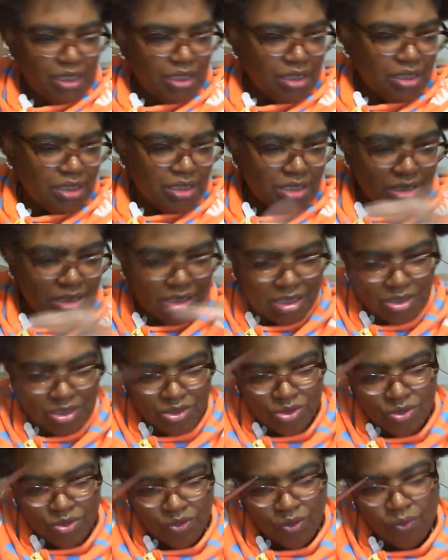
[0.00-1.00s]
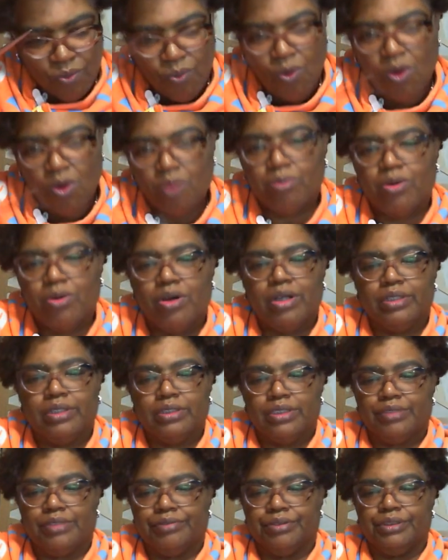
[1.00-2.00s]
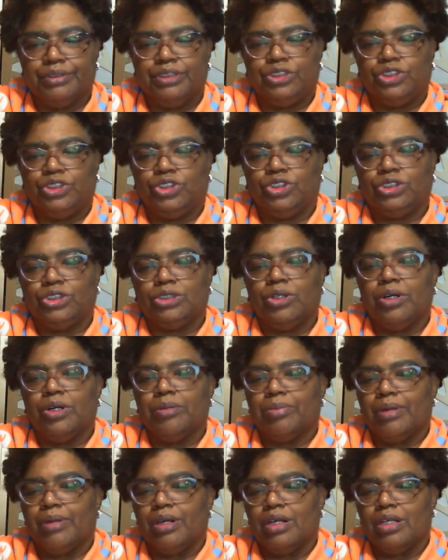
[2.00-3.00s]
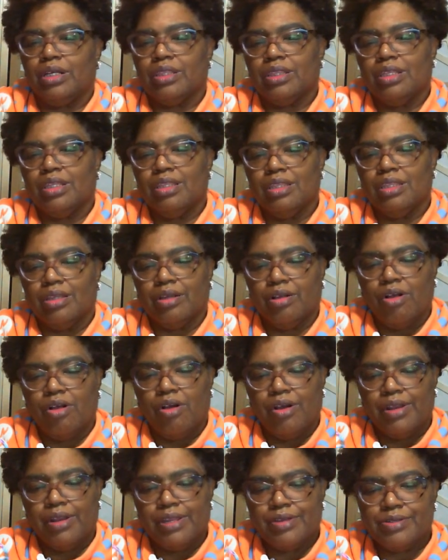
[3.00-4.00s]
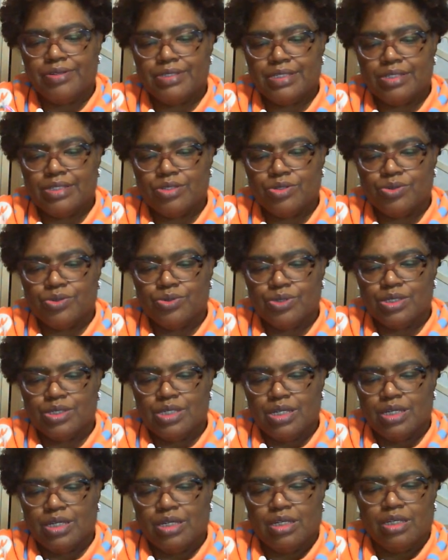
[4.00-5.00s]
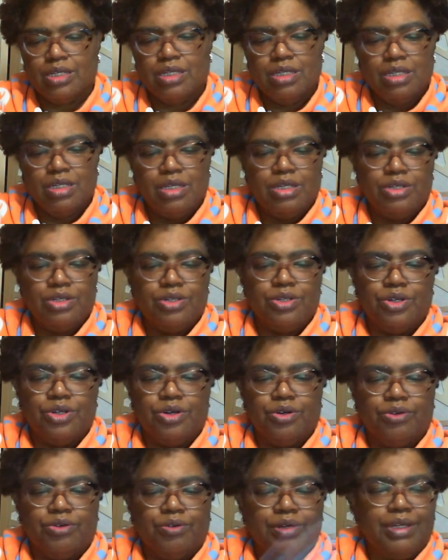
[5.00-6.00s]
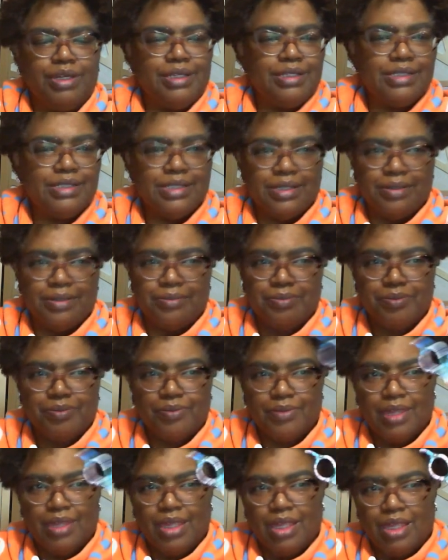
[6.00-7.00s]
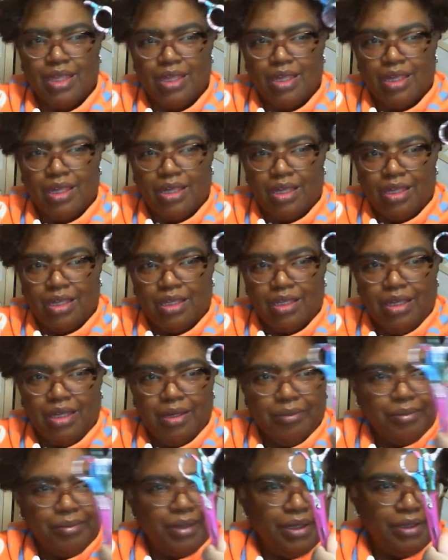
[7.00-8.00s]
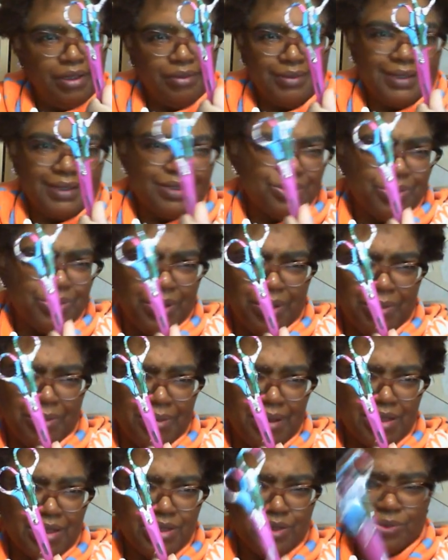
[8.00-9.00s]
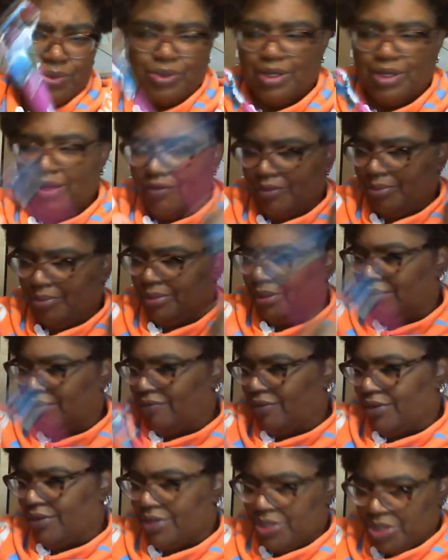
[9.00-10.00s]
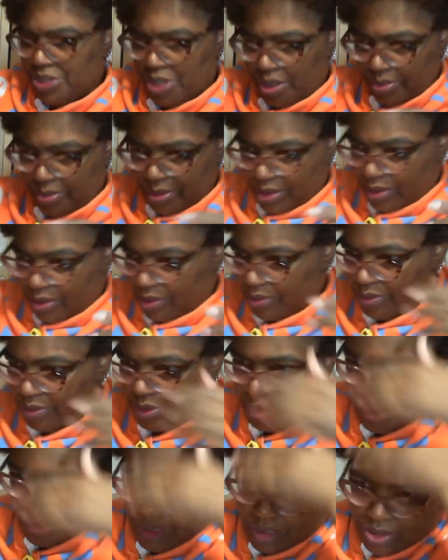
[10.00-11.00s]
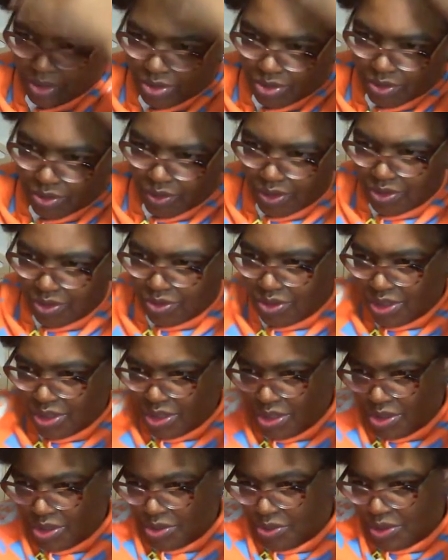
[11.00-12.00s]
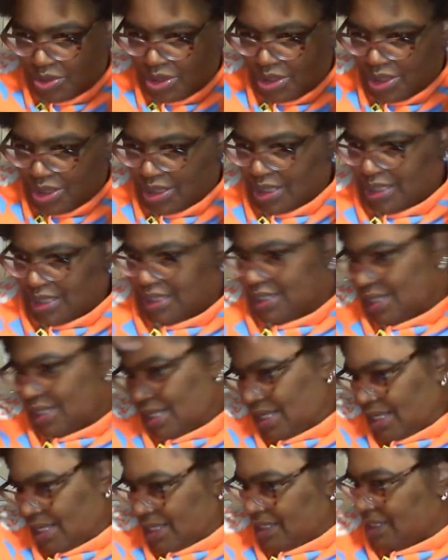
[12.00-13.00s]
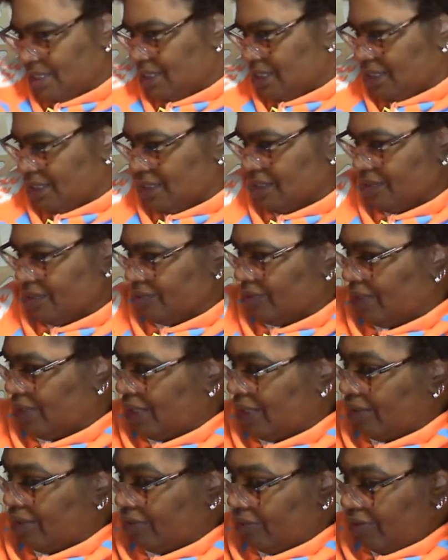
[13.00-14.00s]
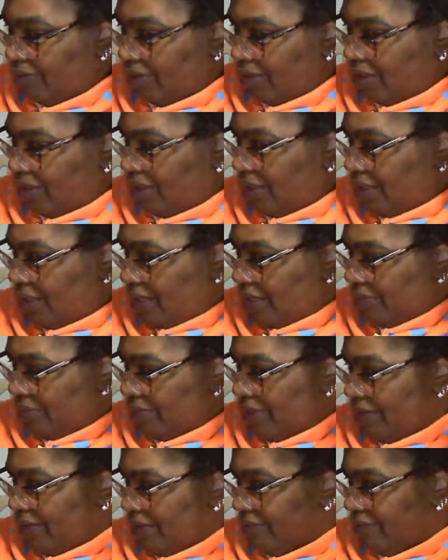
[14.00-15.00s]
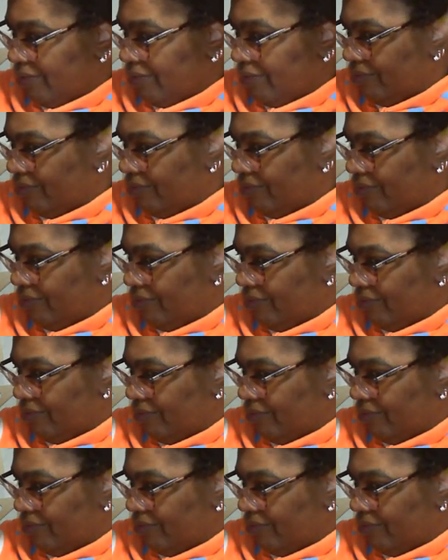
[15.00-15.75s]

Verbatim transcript: these scissors from Walmart. They're really sharp. I think they're Carnier scissors, you know, and yep, like $12 or whatever, but they're very sharp. So, you know, and you're just doing just the ends. And so now I'm getting ready